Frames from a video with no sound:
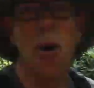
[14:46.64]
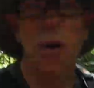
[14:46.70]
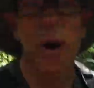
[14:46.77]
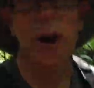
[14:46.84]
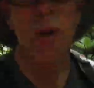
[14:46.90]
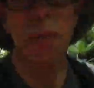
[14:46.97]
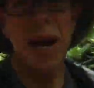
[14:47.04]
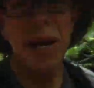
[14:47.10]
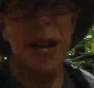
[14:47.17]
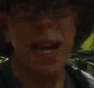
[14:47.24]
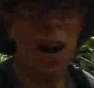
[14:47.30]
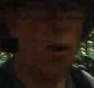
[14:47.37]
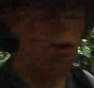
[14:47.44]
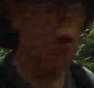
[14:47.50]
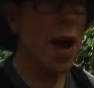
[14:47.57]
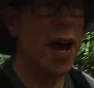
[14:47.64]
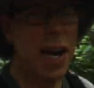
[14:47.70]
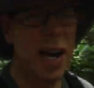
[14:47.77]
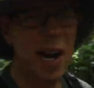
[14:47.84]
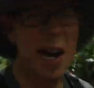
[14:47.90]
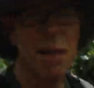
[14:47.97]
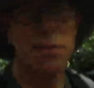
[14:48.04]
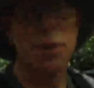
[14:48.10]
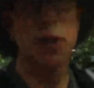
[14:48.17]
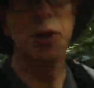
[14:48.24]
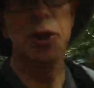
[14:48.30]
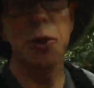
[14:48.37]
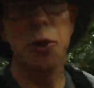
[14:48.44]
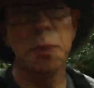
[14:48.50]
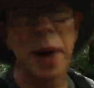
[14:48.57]
we are making our way up
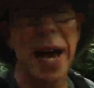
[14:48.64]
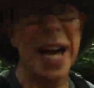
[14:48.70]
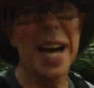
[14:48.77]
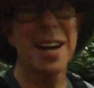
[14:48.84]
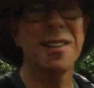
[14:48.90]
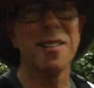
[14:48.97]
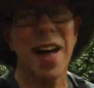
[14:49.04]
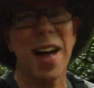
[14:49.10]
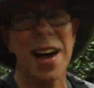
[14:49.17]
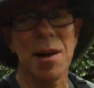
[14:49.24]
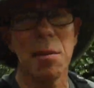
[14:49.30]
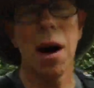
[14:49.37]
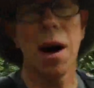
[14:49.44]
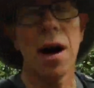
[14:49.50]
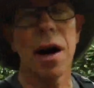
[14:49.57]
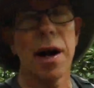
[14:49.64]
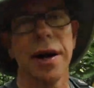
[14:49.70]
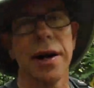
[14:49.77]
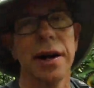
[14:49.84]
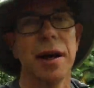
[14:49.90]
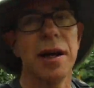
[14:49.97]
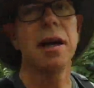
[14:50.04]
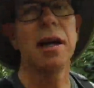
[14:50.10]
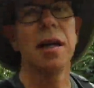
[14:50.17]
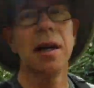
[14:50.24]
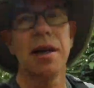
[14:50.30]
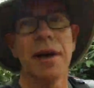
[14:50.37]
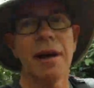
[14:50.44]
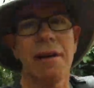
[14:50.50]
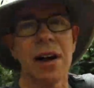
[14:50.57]
to Peg Leg Mine.
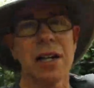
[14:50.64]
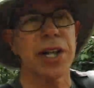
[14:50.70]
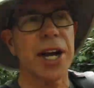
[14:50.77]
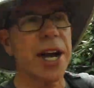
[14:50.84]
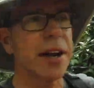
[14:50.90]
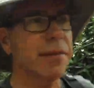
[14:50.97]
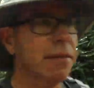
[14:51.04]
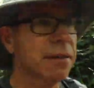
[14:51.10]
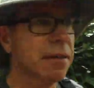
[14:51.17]
Isn't that right, Jan?